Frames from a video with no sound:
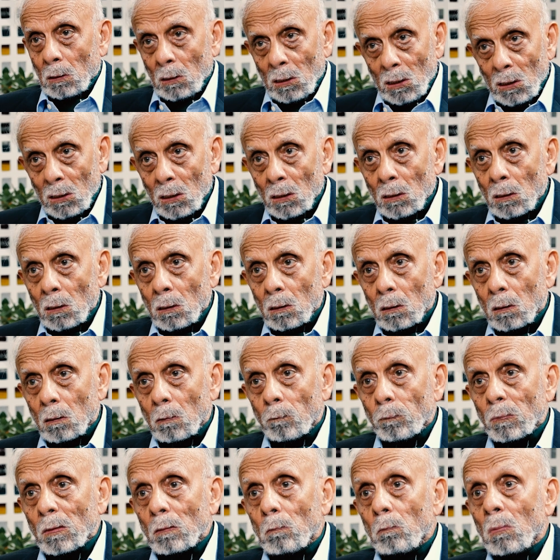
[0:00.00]
Indian.
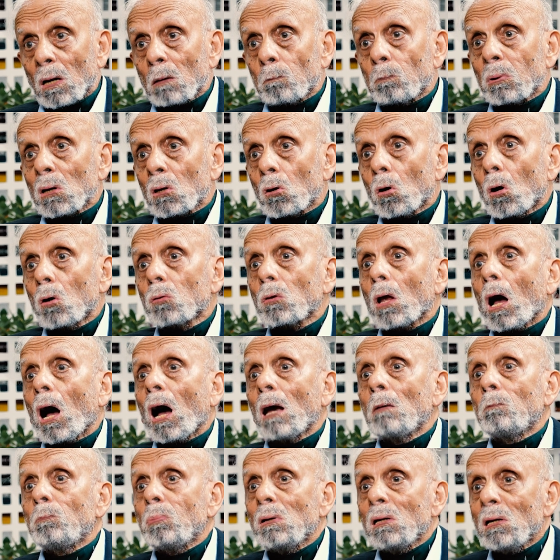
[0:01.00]
but because
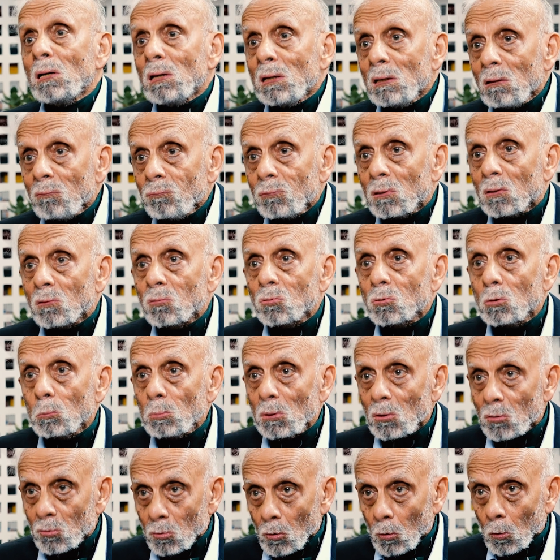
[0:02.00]
I believe this to
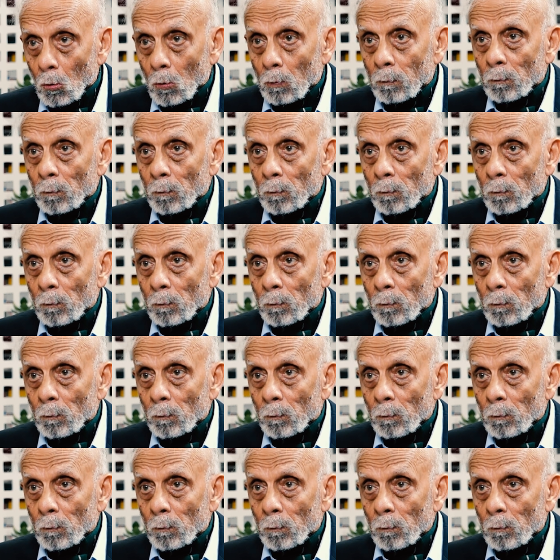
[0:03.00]
be so.